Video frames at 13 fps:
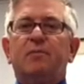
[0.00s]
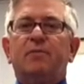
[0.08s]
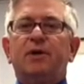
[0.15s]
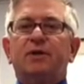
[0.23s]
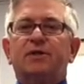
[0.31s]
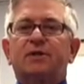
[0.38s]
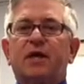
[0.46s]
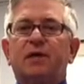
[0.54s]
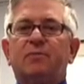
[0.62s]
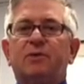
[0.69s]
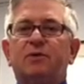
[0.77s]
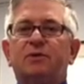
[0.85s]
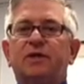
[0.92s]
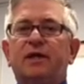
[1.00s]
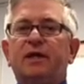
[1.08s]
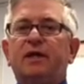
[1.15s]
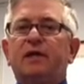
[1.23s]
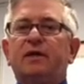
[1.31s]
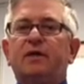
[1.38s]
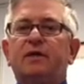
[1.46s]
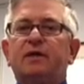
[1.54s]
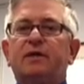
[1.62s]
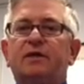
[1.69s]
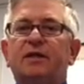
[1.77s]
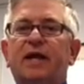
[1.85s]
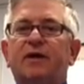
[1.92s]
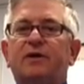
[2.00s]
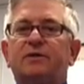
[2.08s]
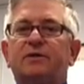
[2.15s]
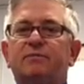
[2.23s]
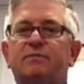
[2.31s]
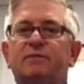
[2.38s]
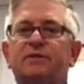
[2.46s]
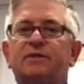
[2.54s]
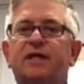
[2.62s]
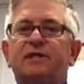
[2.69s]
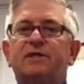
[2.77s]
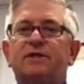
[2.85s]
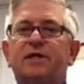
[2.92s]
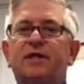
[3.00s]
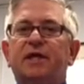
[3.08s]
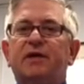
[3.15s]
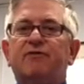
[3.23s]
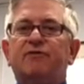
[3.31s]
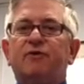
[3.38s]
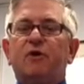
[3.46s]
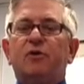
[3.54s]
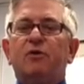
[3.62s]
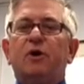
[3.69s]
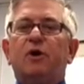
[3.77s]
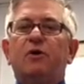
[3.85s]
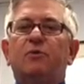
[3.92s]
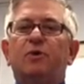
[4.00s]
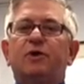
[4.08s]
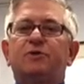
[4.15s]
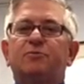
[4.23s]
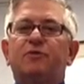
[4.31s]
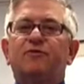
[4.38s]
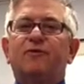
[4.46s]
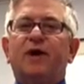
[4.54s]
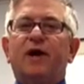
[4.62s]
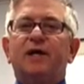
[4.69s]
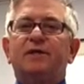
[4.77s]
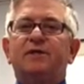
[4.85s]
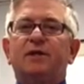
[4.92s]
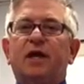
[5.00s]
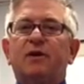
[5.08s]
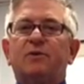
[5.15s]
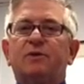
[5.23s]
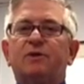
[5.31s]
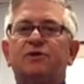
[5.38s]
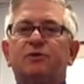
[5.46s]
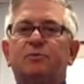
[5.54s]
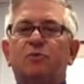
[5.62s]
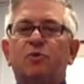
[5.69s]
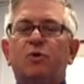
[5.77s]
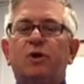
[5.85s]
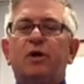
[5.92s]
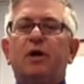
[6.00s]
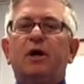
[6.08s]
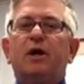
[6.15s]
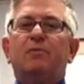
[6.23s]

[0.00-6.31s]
but it's got a multi-layered density insole, which provides not only support,